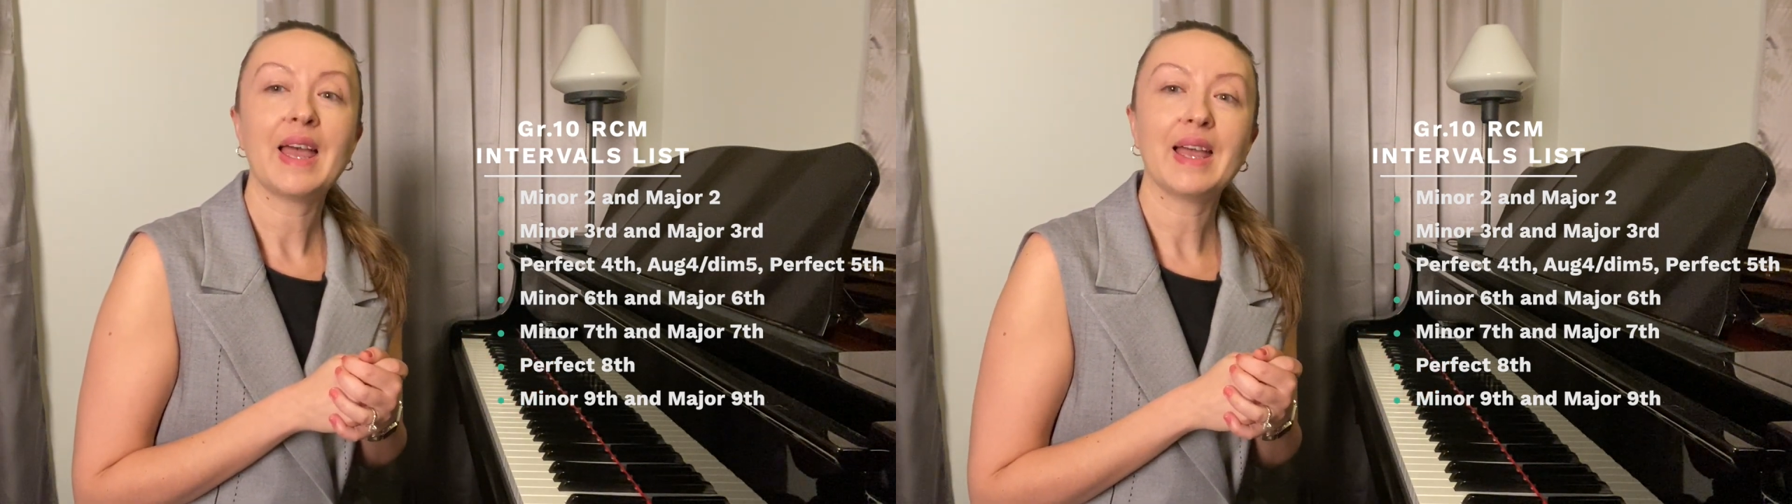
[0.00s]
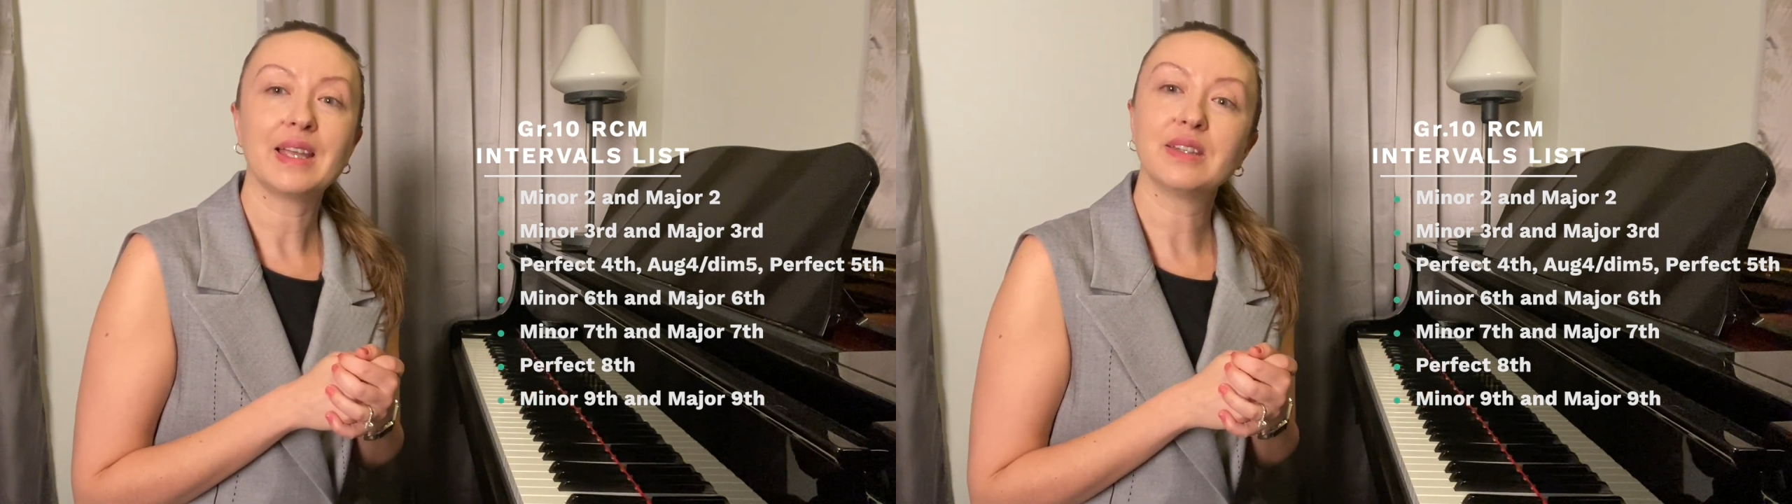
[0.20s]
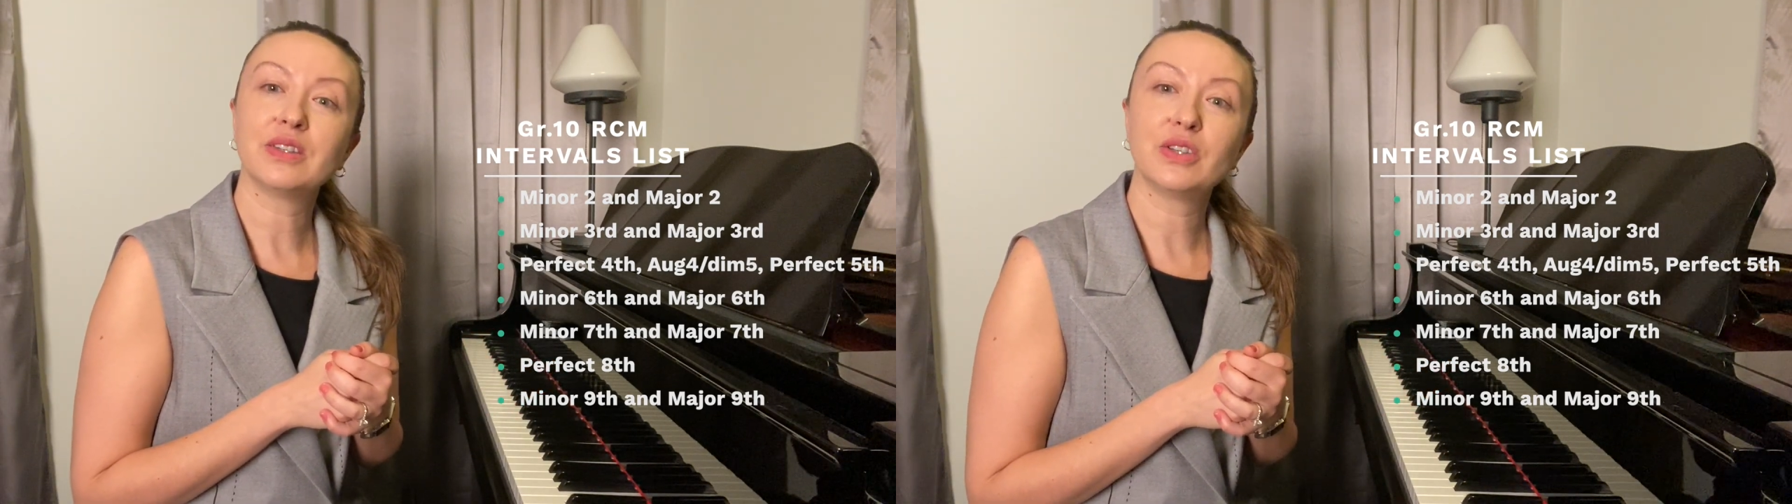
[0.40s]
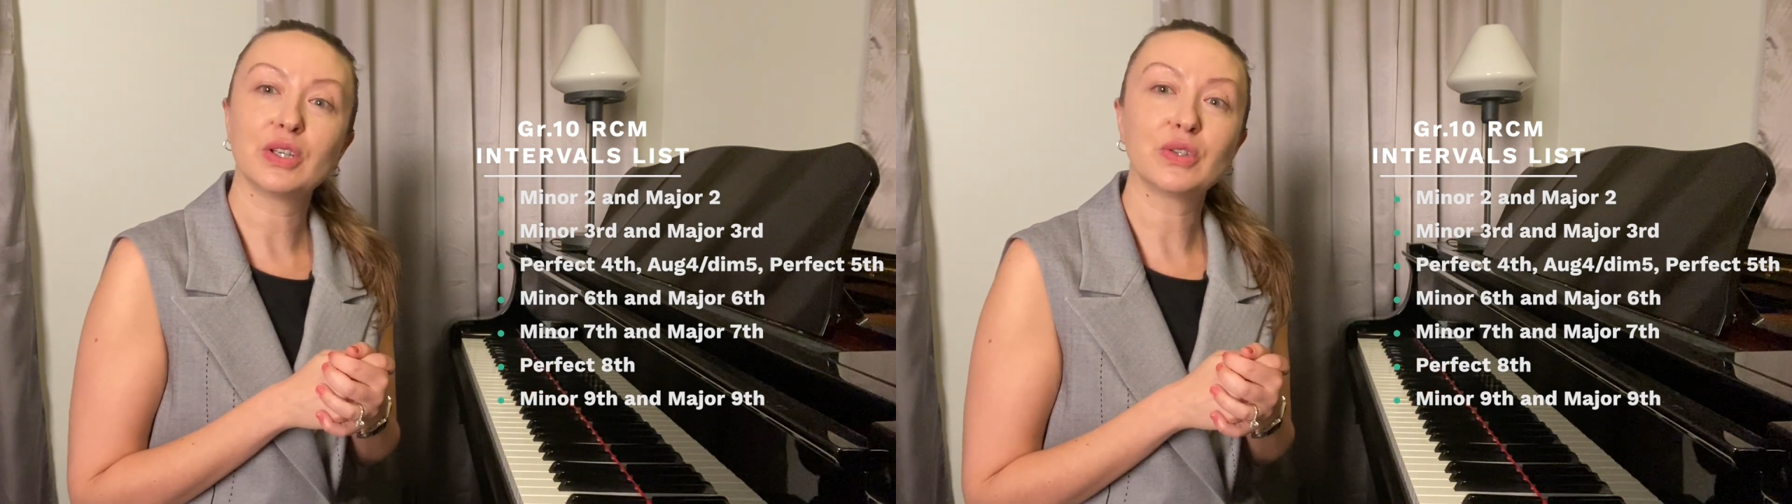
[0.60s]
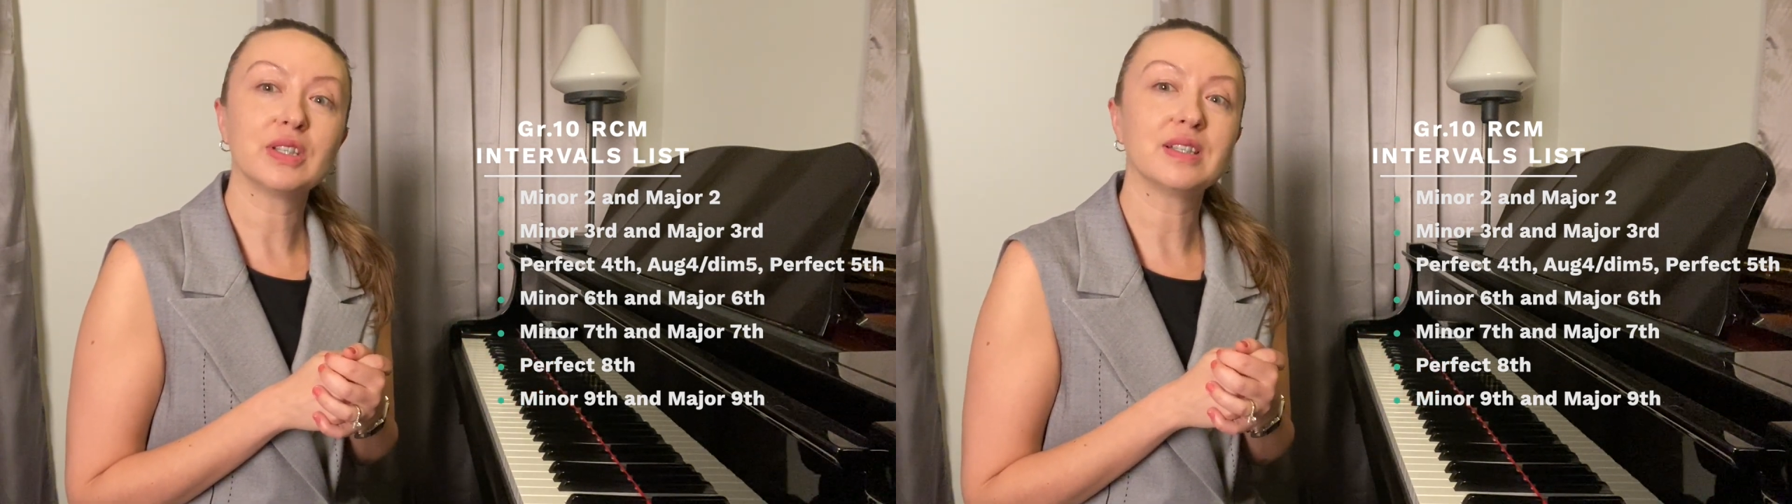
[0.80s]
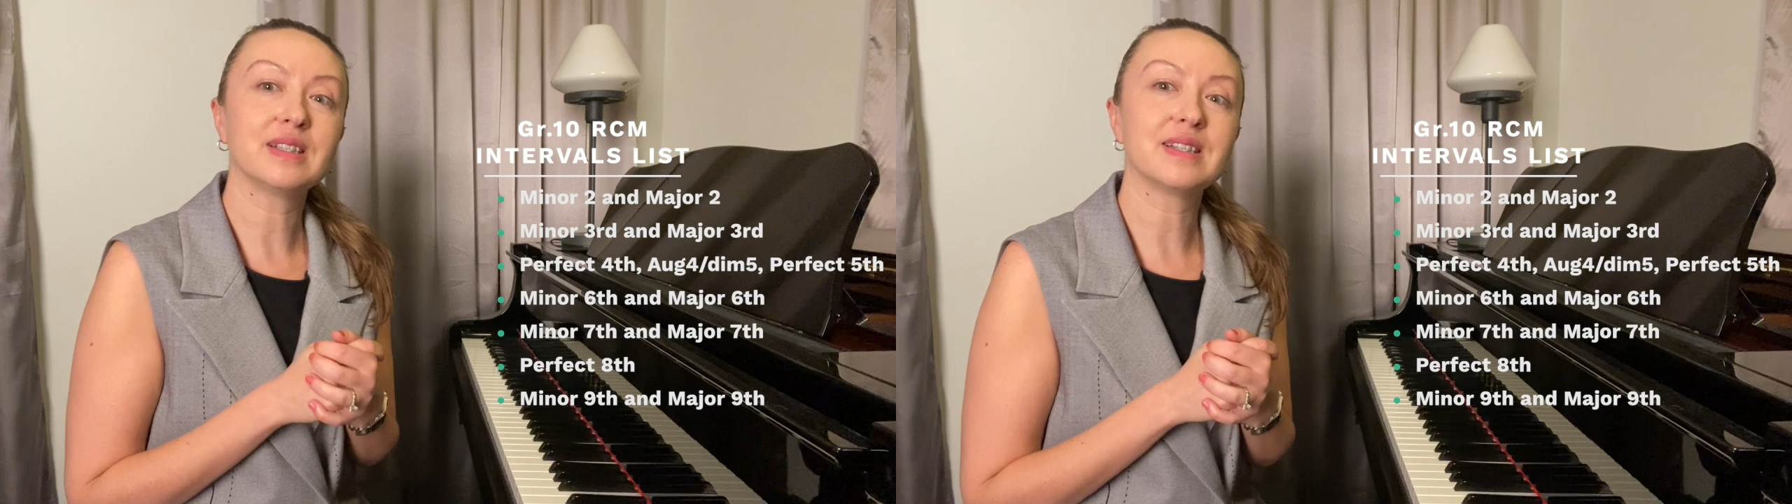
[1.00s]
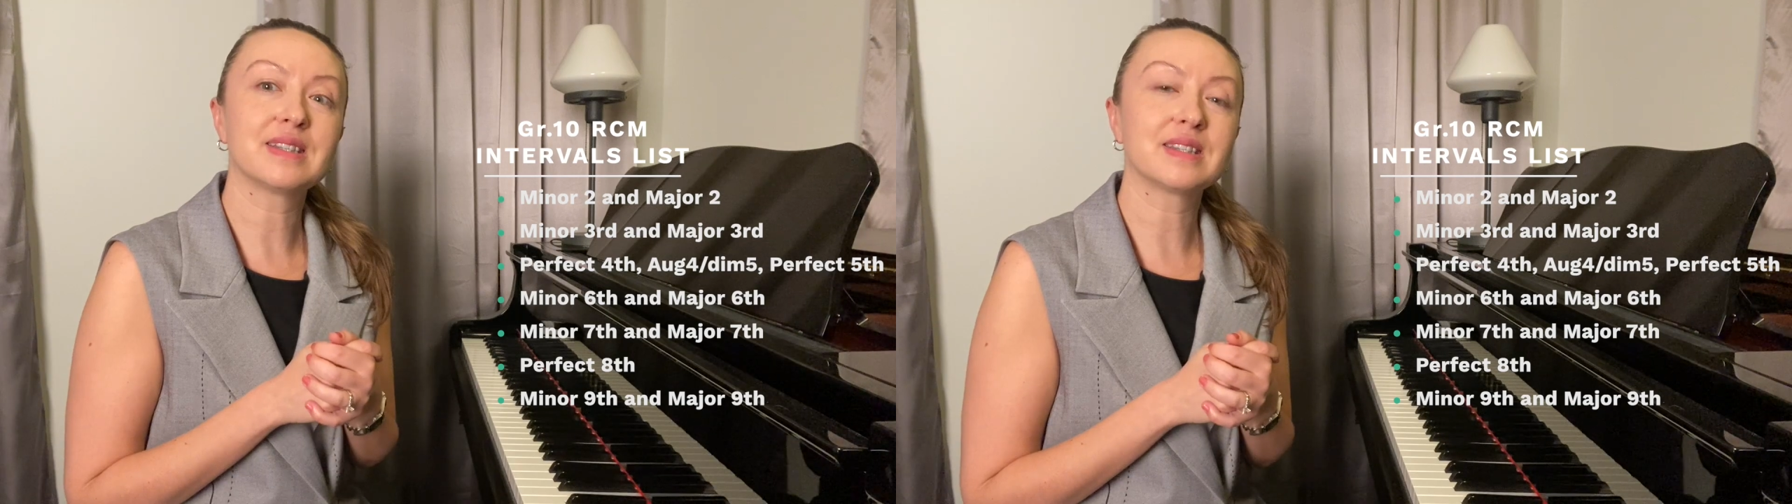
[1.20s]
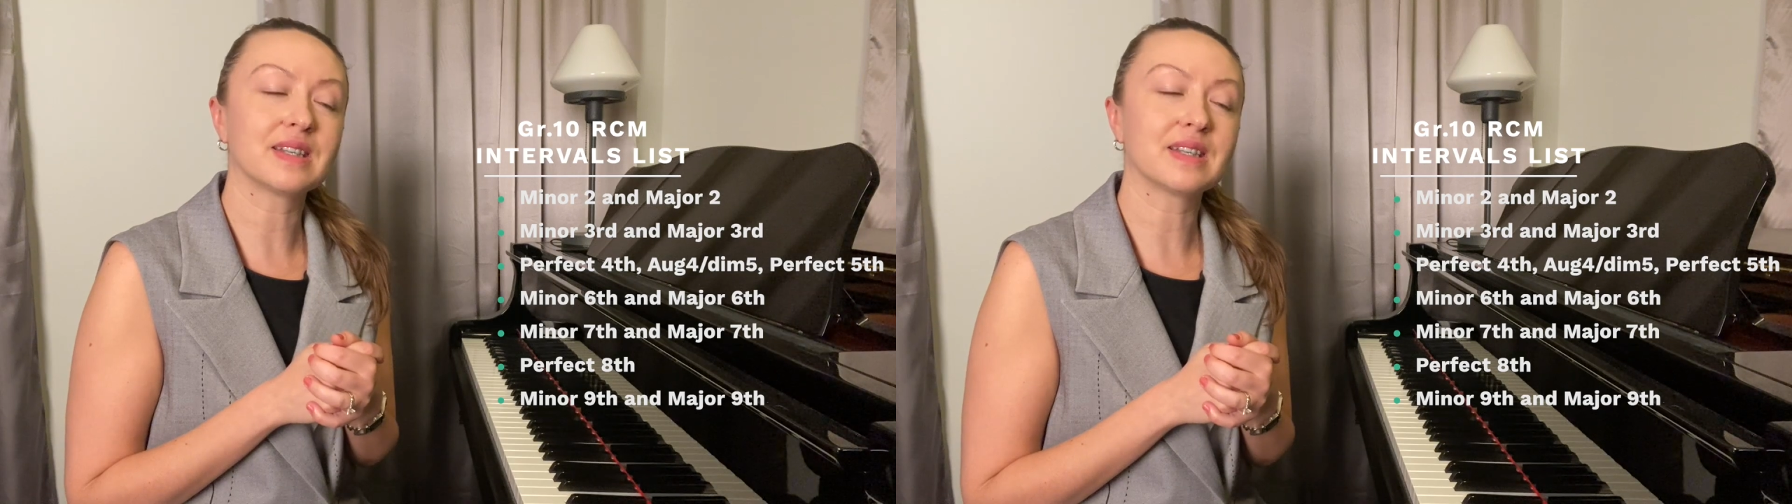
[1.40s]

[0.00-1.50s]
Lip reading: And there is